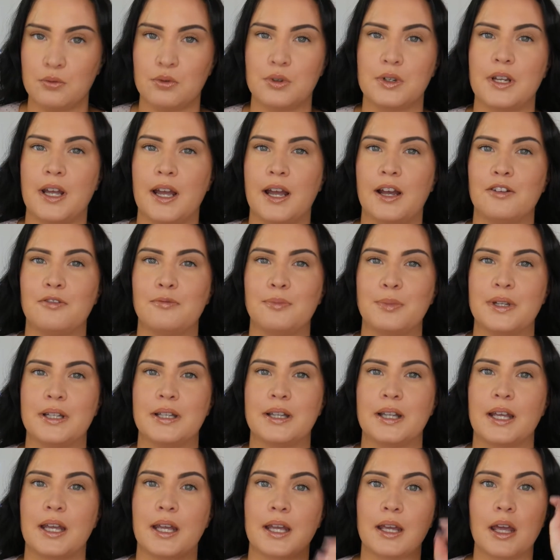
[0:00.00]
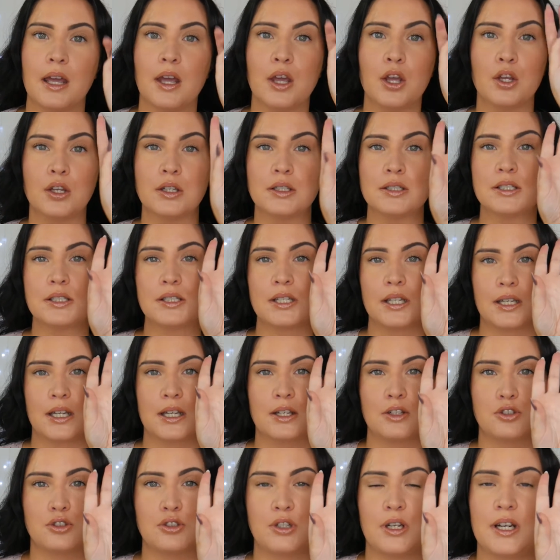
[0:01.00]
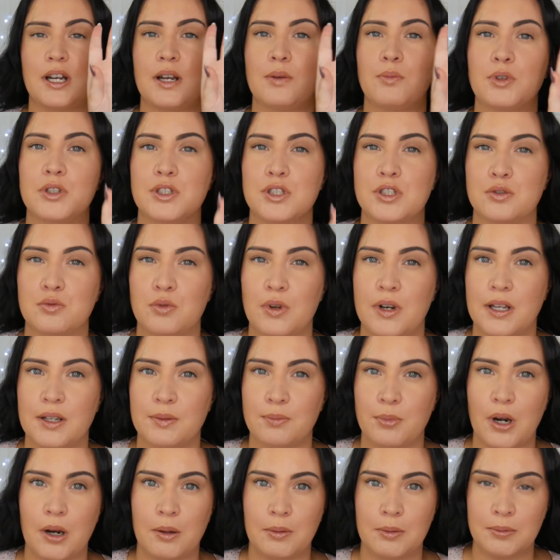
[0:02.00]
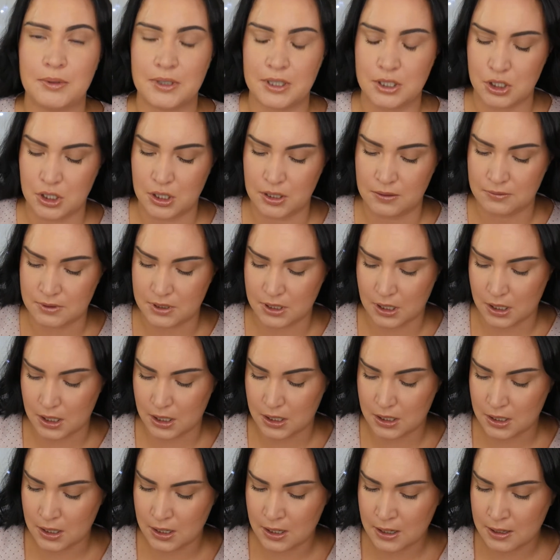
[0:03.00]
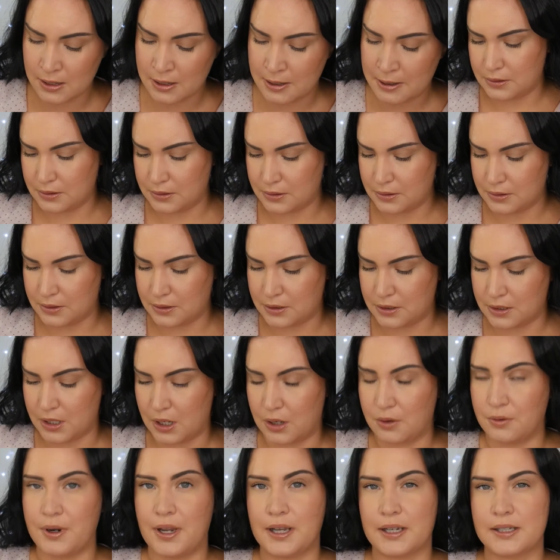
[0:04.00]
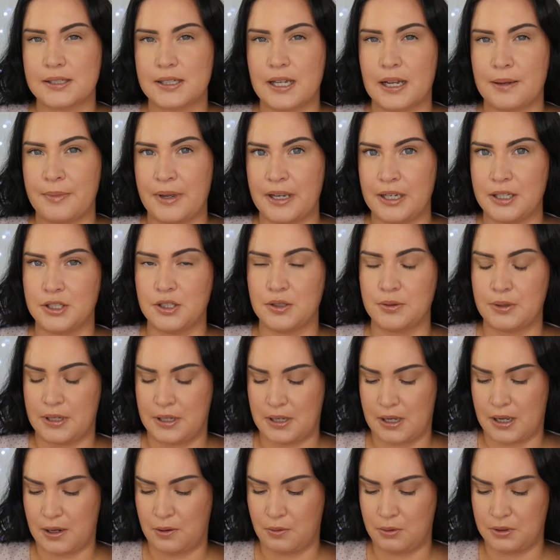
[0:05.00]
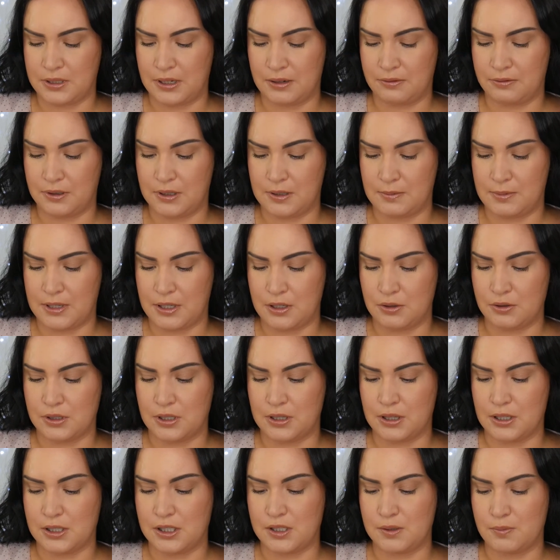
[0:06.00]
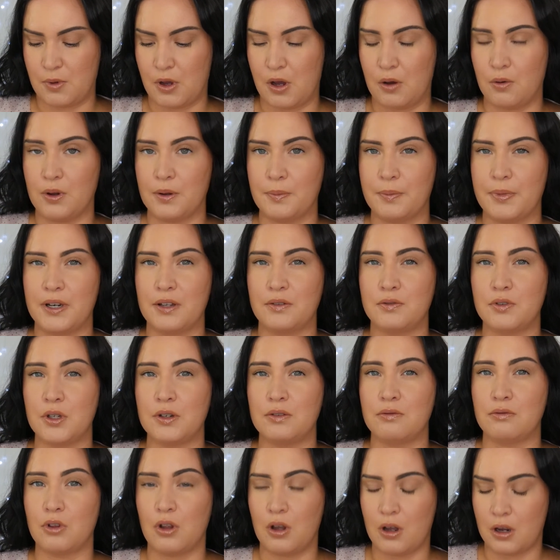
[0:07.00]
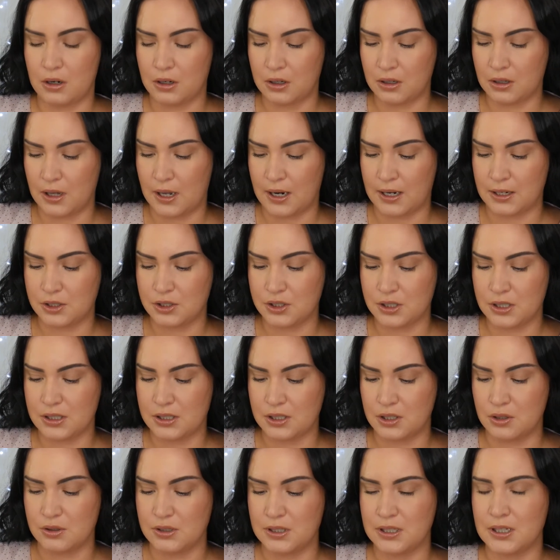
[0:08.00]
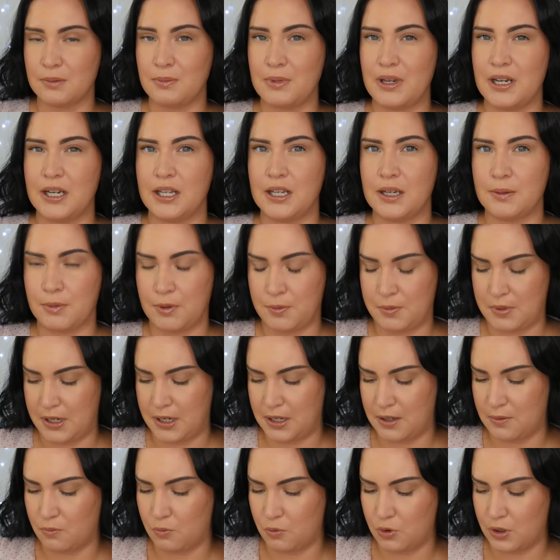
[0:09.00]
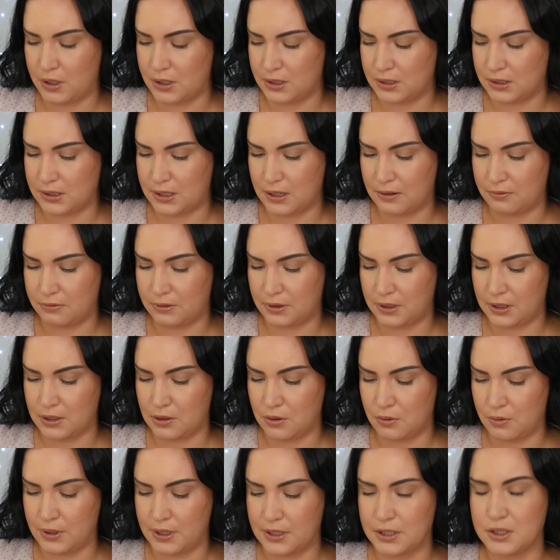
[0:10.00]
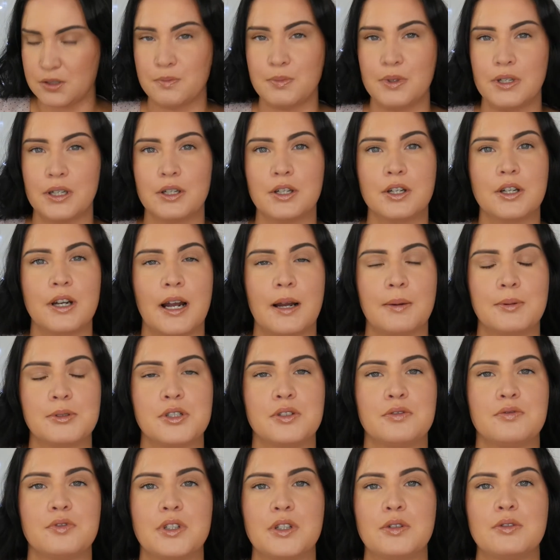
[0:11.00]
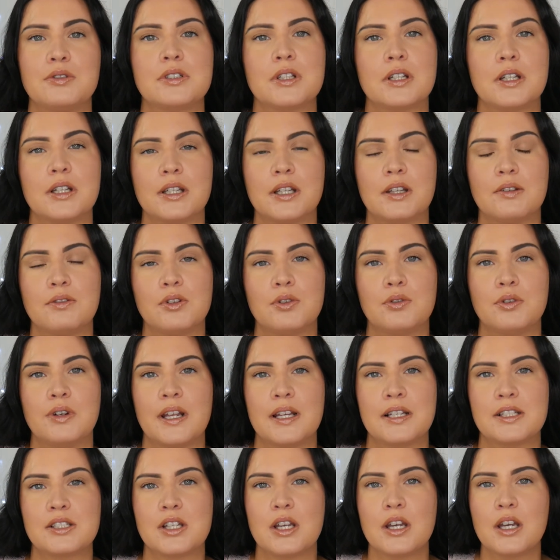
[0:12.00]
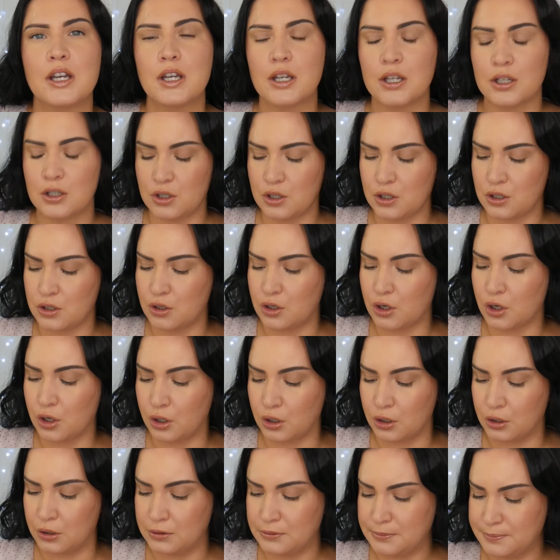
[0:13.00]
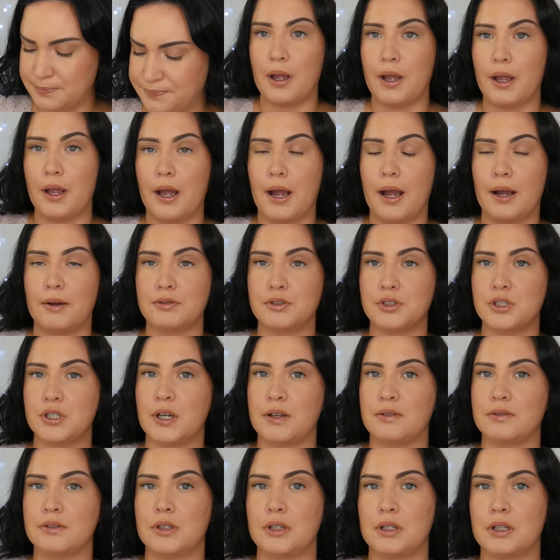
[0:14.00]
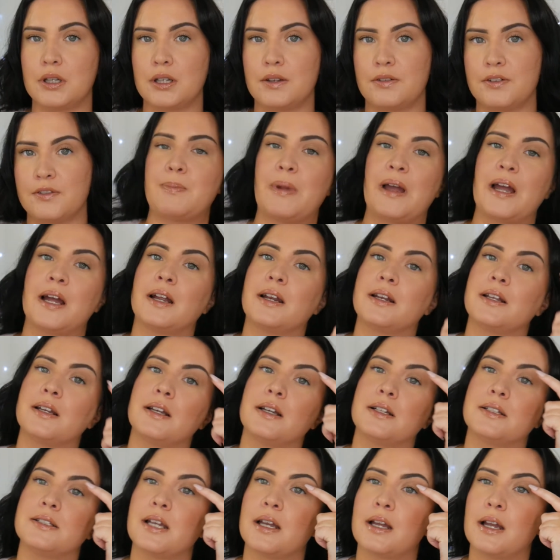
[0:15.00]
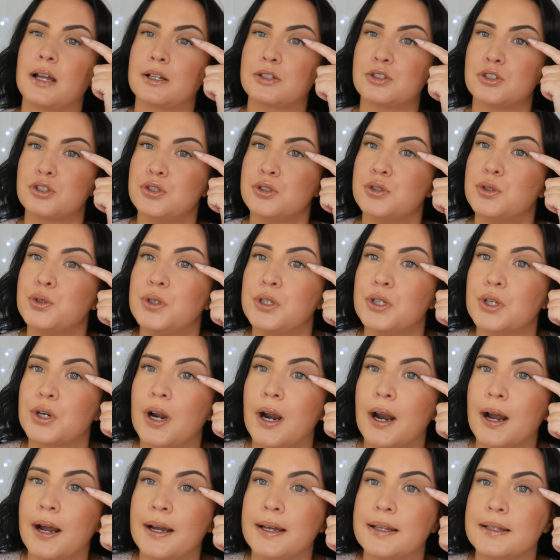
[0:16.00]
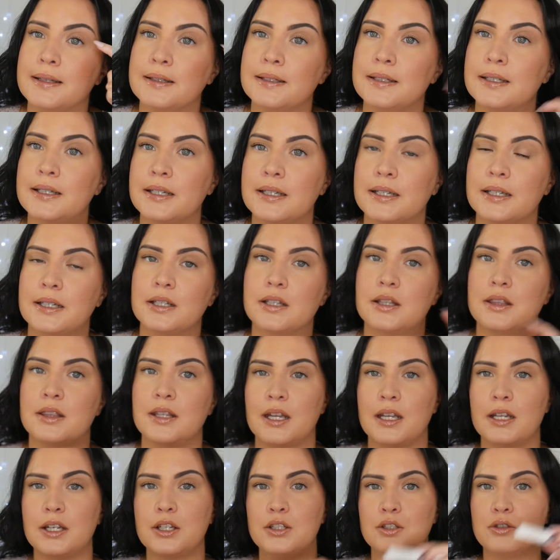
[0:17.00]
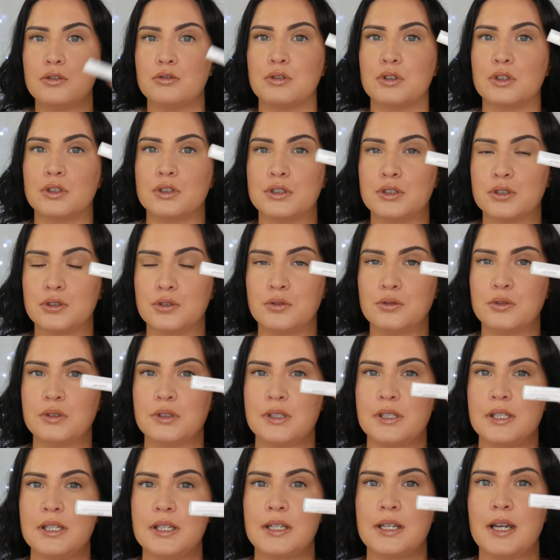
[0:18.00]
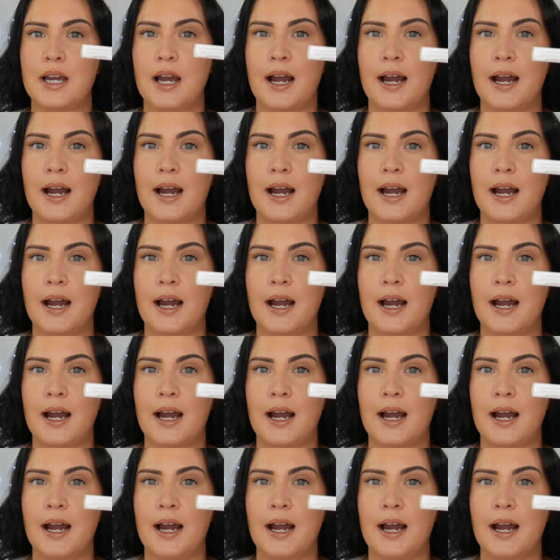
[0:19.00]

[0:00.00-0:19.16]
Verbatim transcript: would have been like sticking straight up, which is what I probably should have done. So next time I do it I will definitely be using a small one, but if you have longer lashes, using a medium or medium one is definitely going to be a good option for you. It's going to give you a nice good curl. After you have the lift pad attached to your eyelid, then you glue the